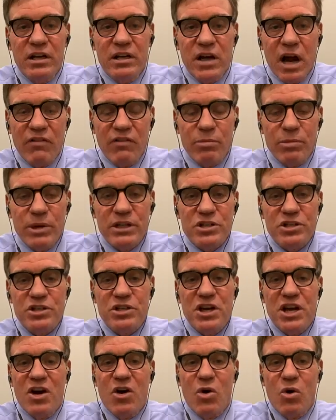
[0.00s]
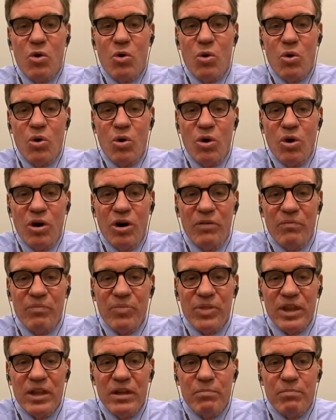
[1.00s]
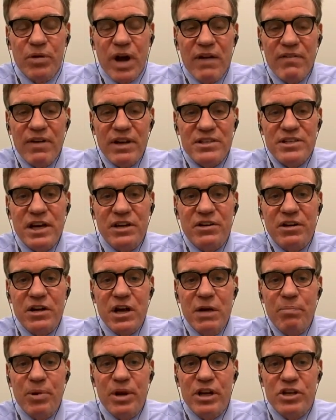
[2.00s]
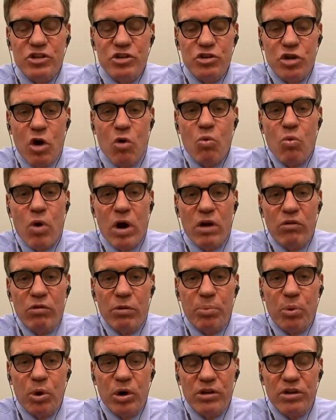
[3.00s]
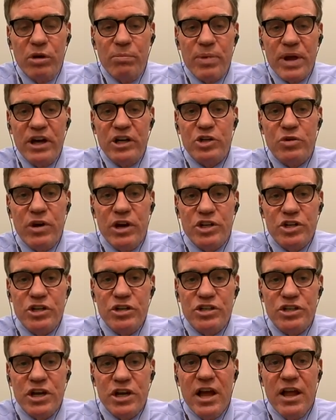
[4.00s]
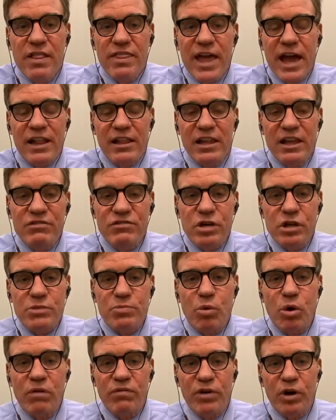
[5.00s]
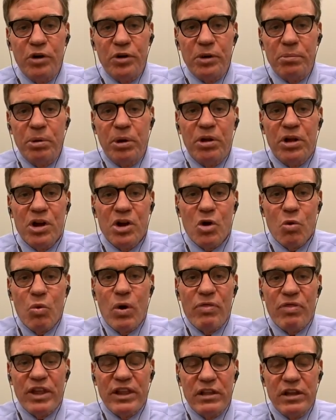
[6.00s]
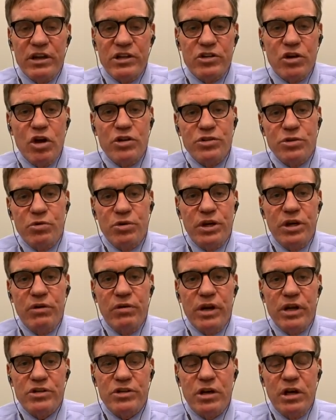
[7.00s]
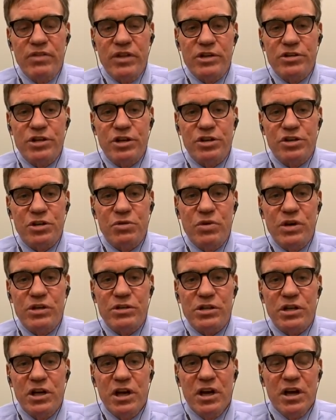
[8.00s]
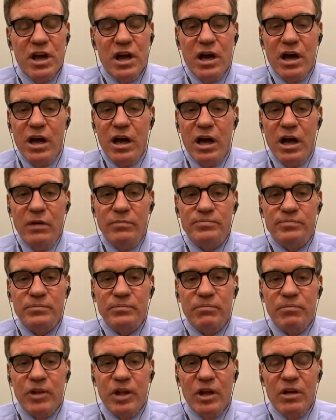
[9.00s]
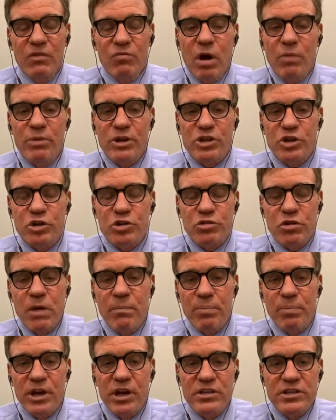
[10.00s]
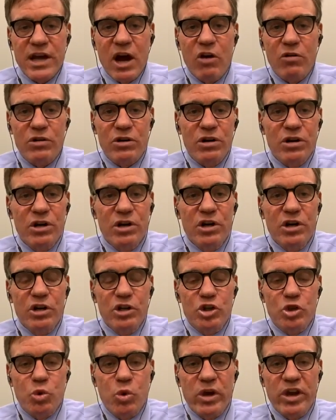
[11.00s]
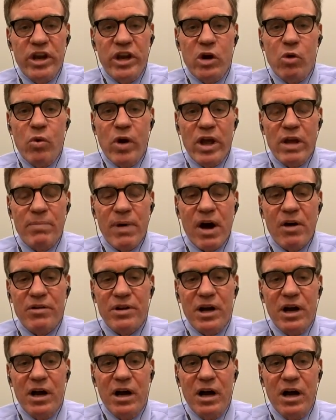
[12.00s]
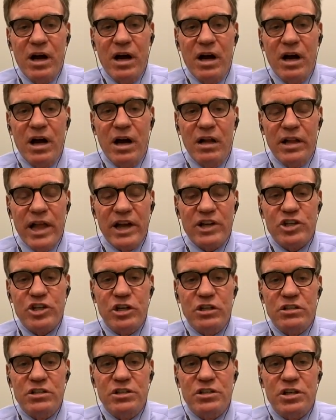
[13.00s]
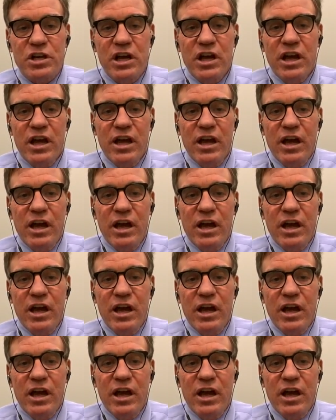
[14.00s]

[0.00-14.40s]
governments or private sector companies don't want to report their penetrations. That leaves us more vulnerable. One thing that is also curious on this issue is while Mr. Trump is out tweeting away about elections